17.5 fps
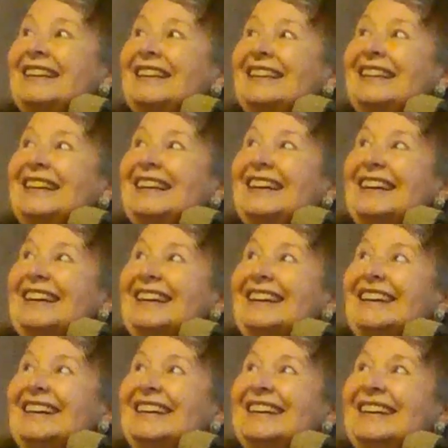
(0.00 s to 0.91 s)

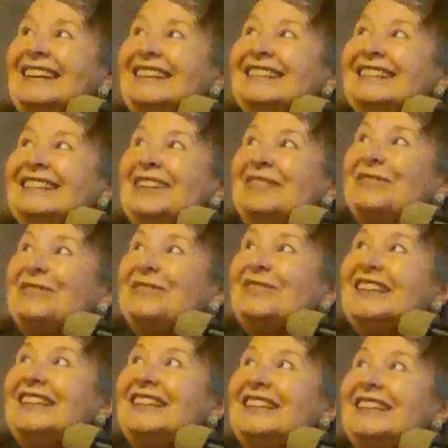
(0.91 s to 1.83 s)
Yeah, isn't that
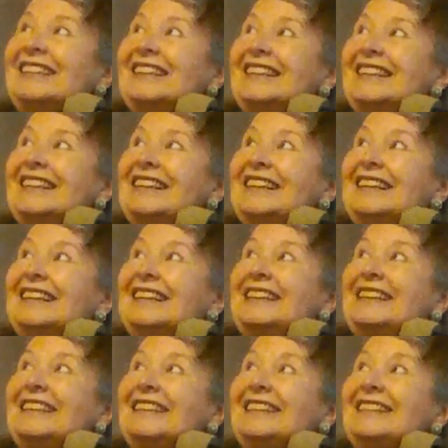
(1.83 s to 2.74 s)
fun?
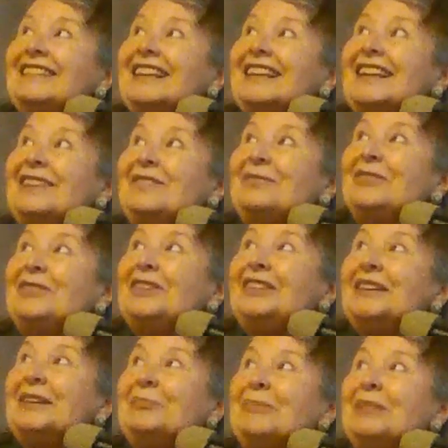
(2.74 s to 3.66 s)
Yeah, there's
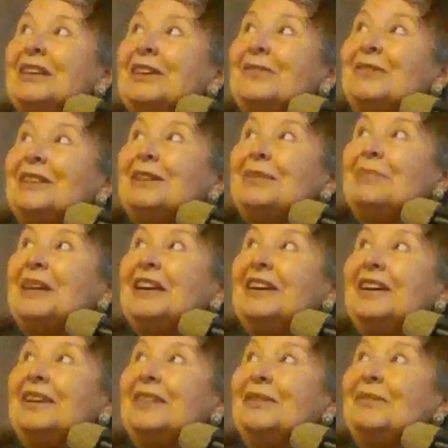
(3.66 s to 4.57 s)
California up there with the
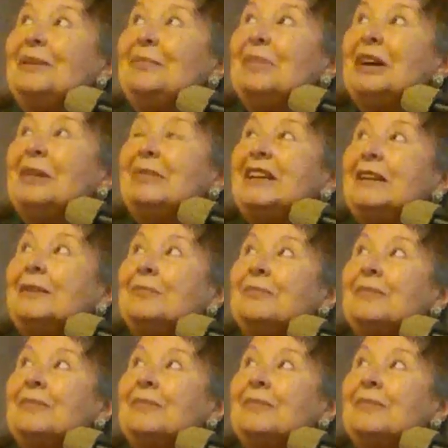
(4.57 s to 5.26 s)
bear, the Republic.